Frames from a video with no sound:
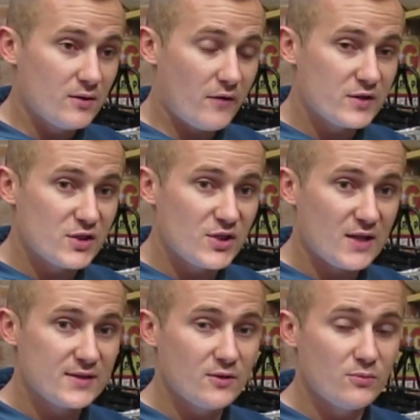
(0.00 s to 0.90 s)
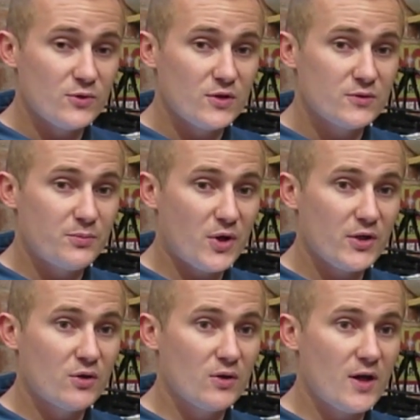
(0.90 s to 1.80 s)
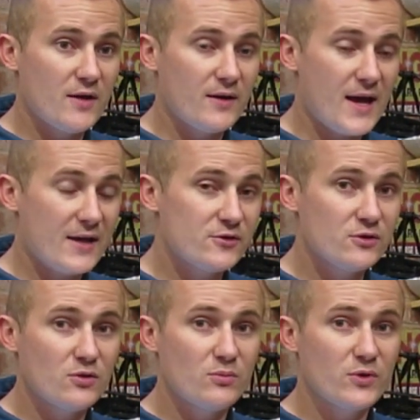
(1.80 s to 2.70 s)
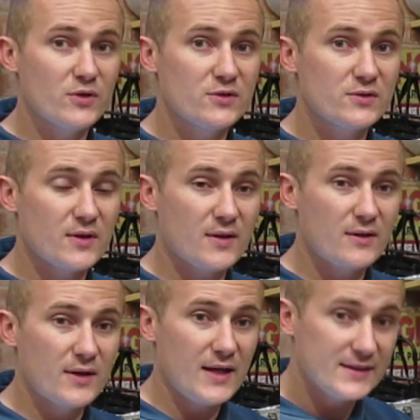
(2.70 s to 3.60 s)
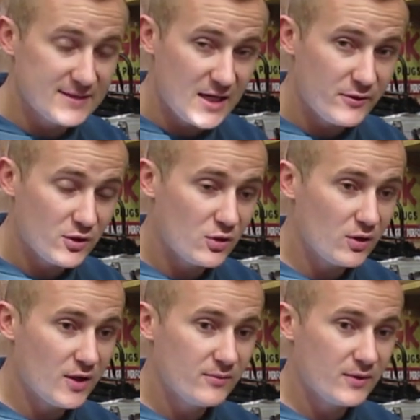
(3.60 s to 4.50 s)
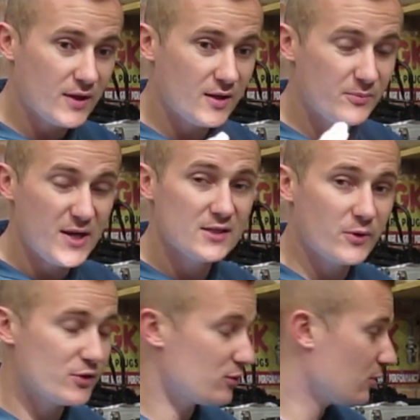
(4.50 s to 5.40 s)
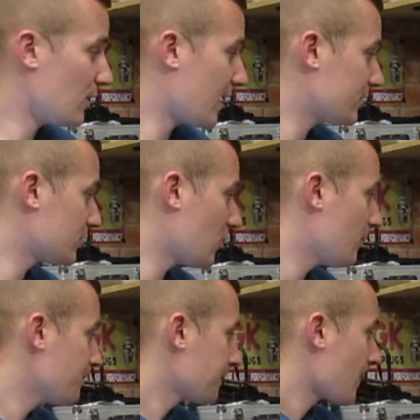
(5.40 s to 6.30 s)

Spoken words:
obviously chassis numbers, body colour, engine numbers, interior colour, basically what it should look like. So